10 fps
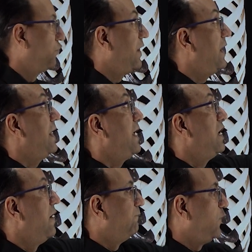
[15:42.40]

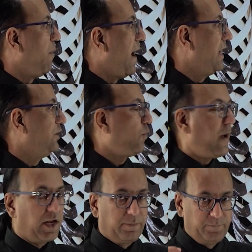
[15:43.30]
freely mobile
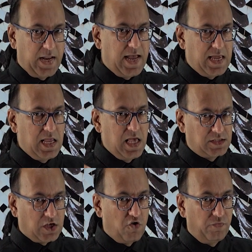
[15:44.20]
joint, plain
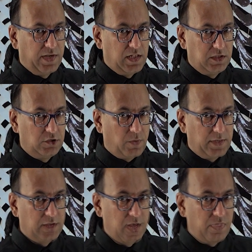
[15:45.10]
synovial
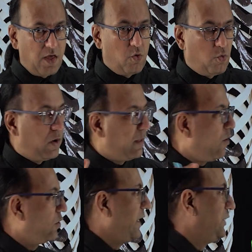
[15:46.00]
joint. Now, what about the